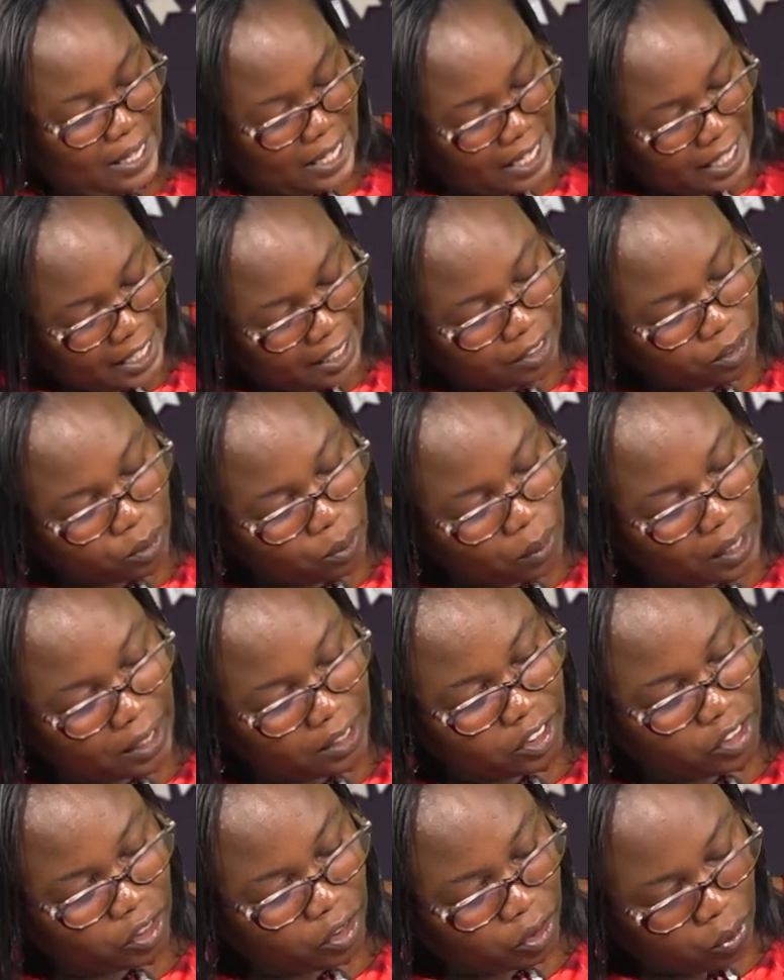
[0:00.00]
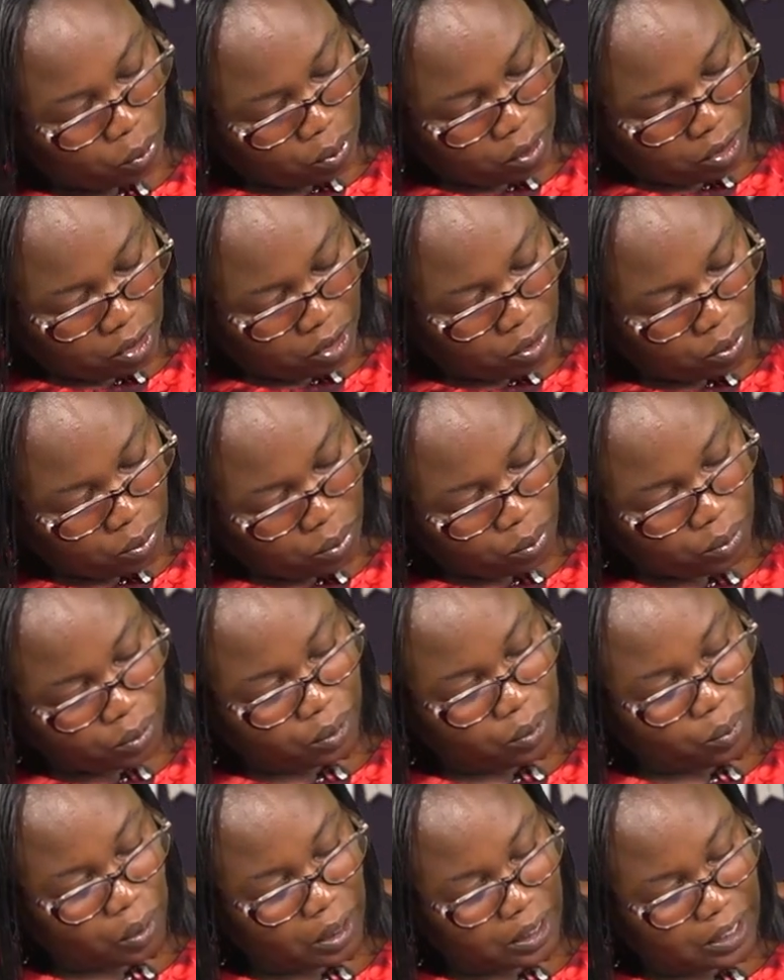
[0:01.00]
Each one should
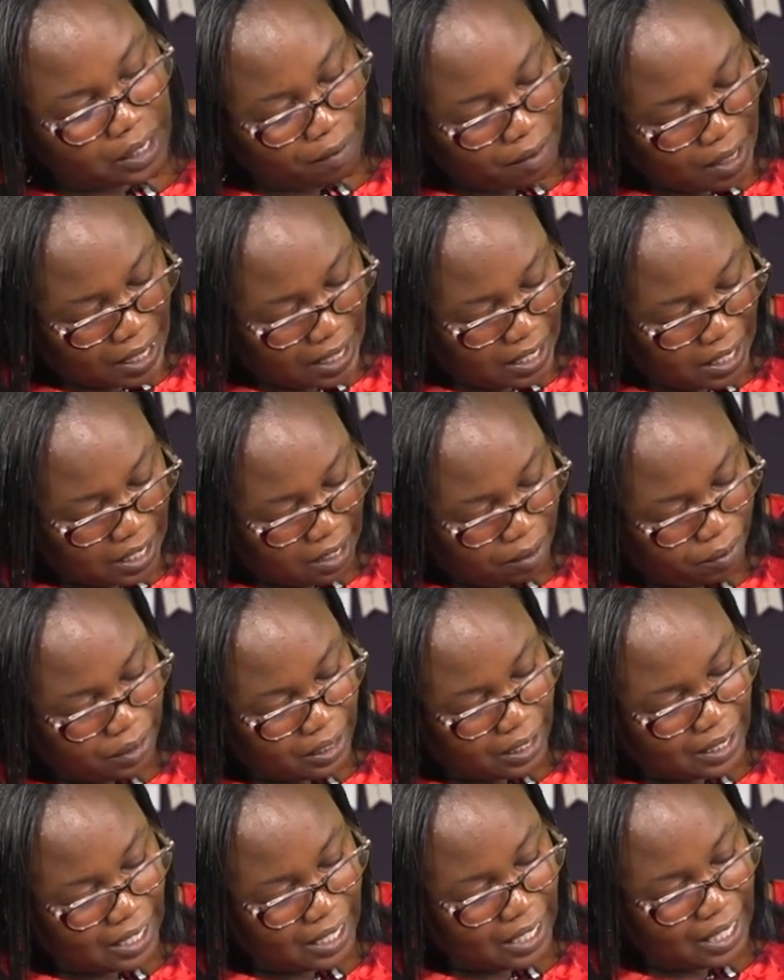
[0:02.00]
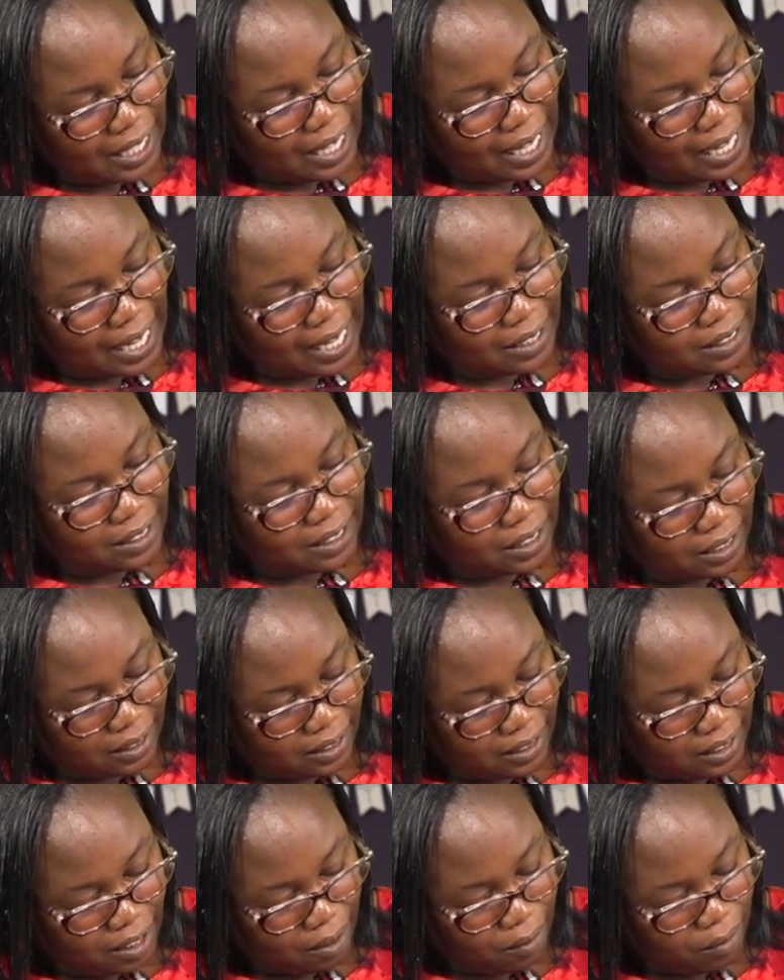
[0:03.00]
use whatever gift he has
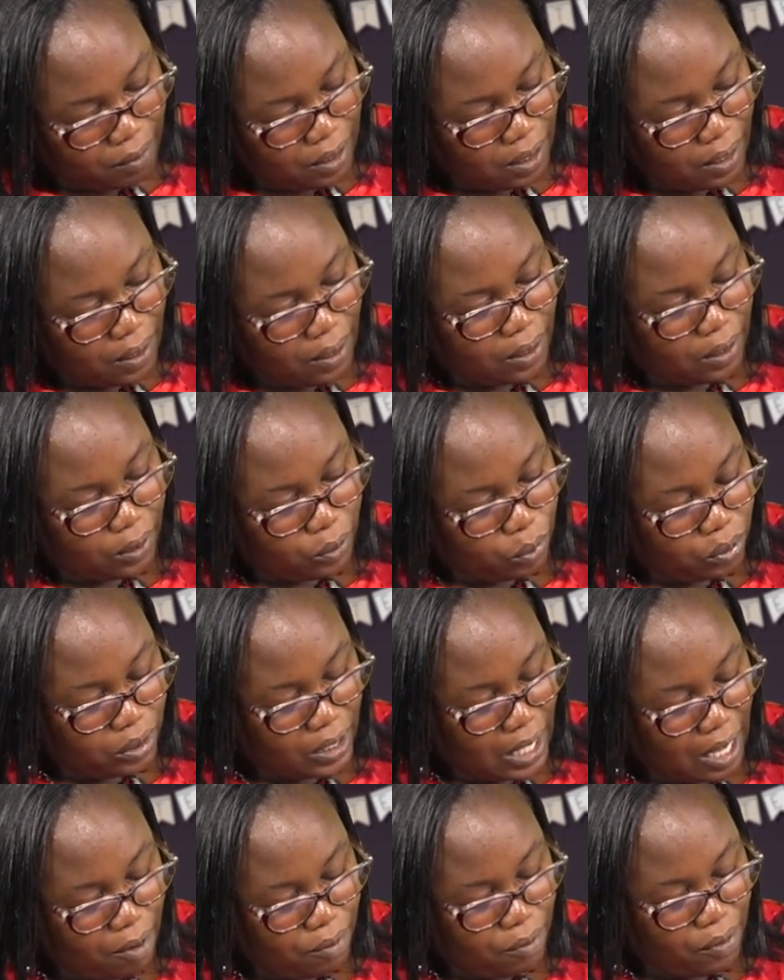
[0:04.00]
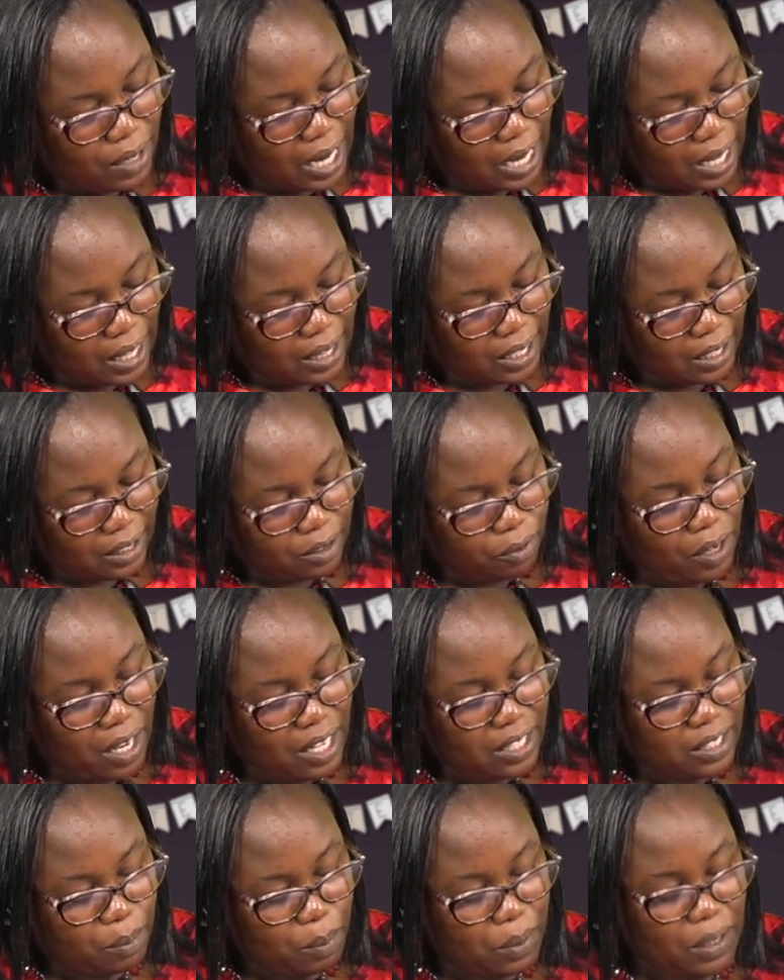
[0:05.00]
received to serve others.
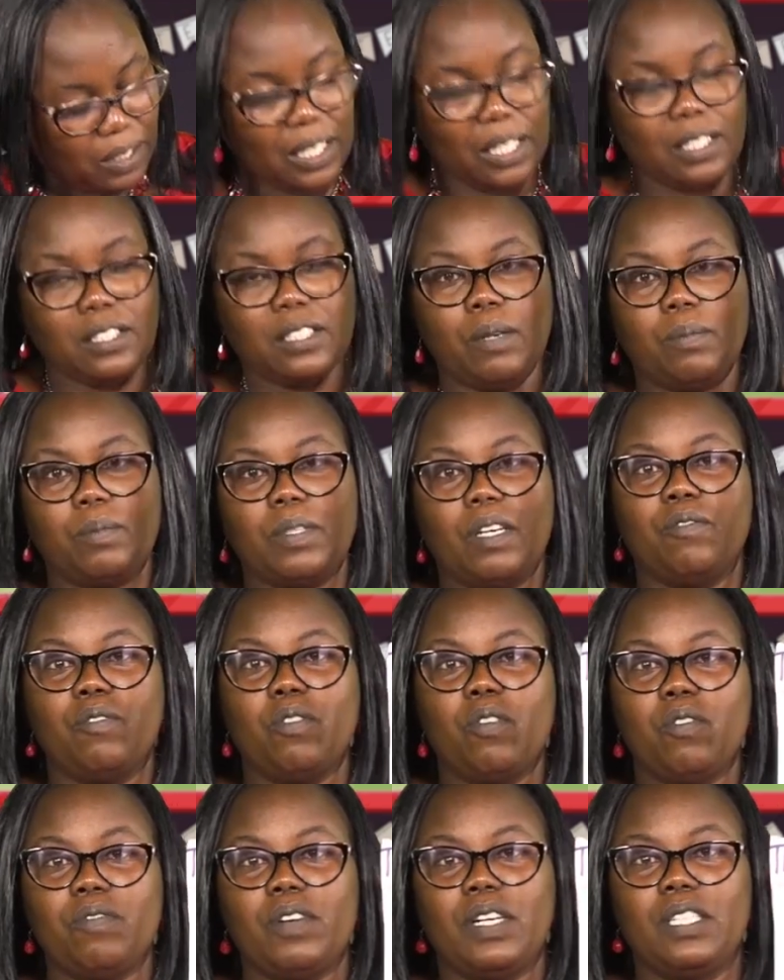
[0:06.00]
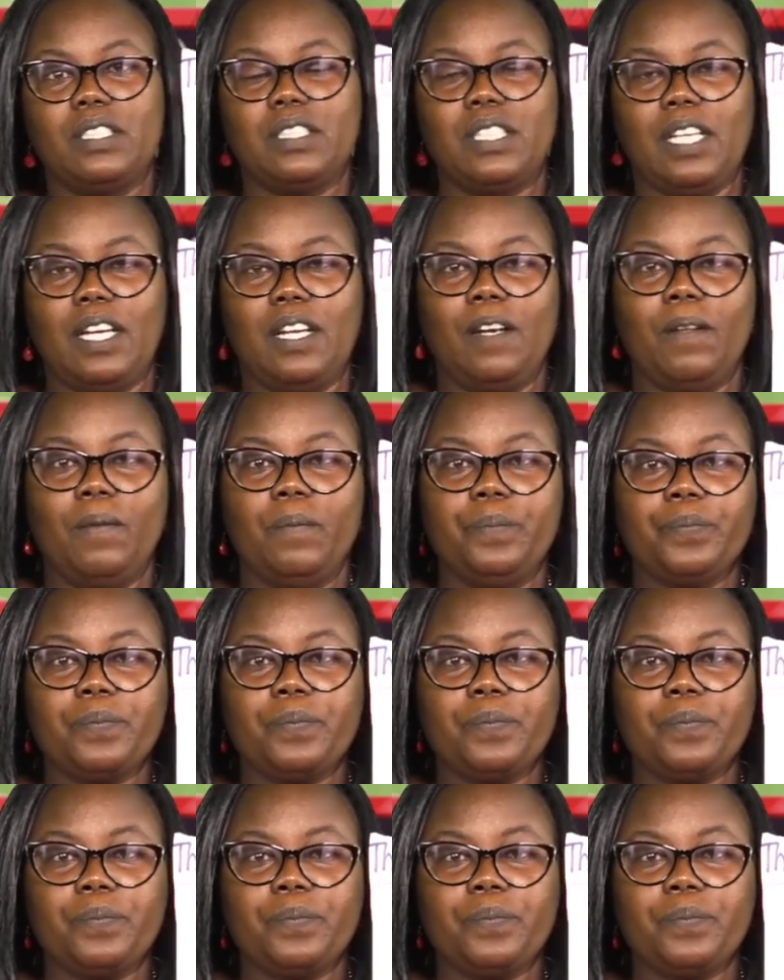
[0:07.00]
1 Peter chapter 4, verse 10.